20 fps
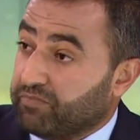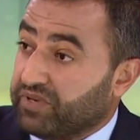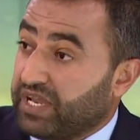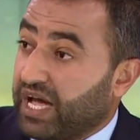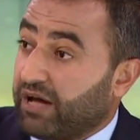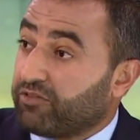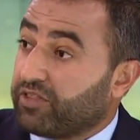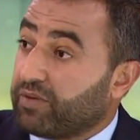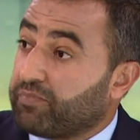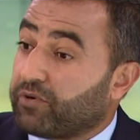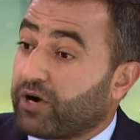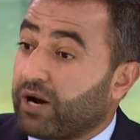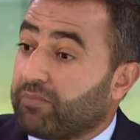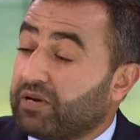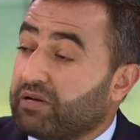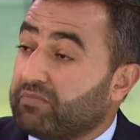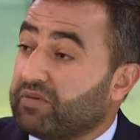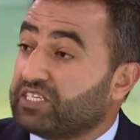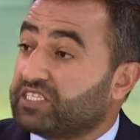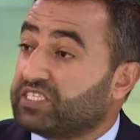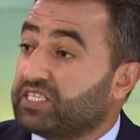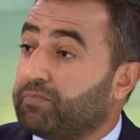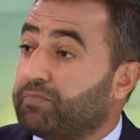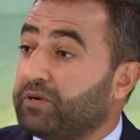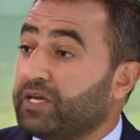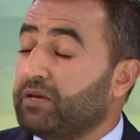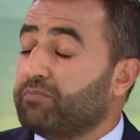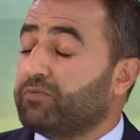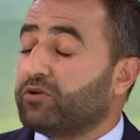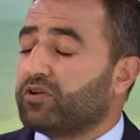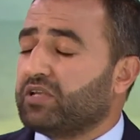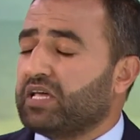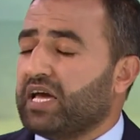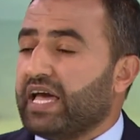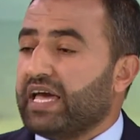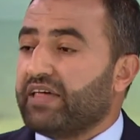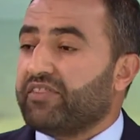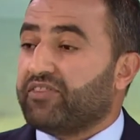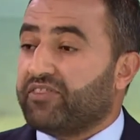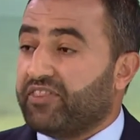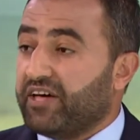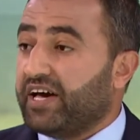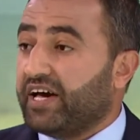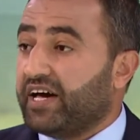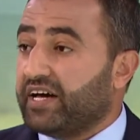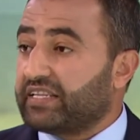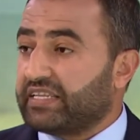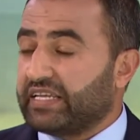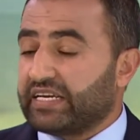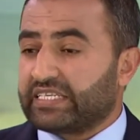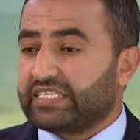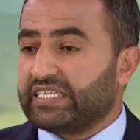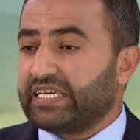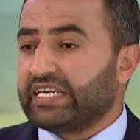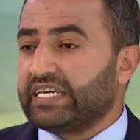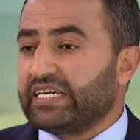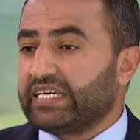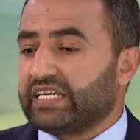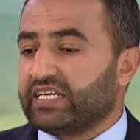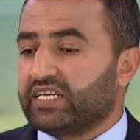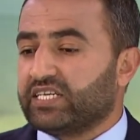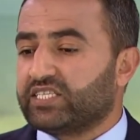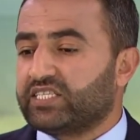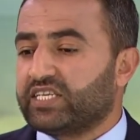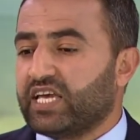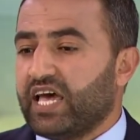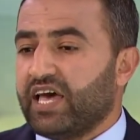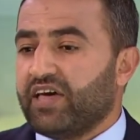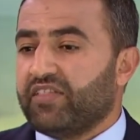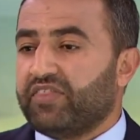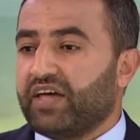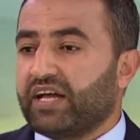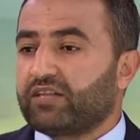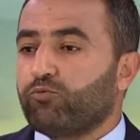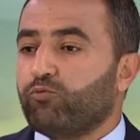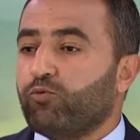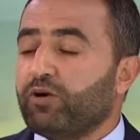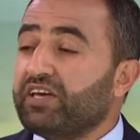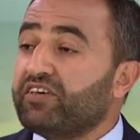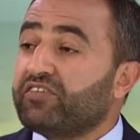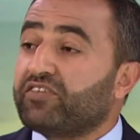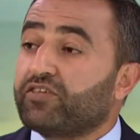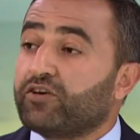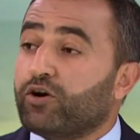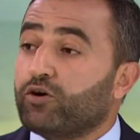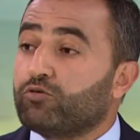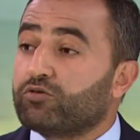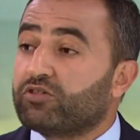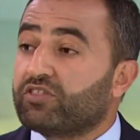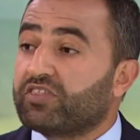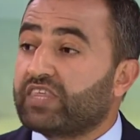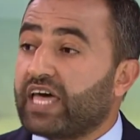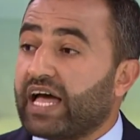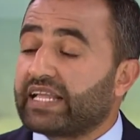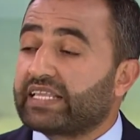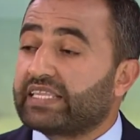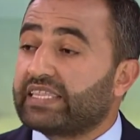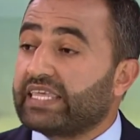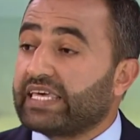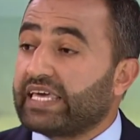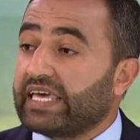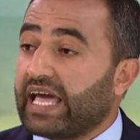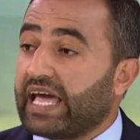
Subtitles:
Now, the problem is the people there, they're telling us that we thought that the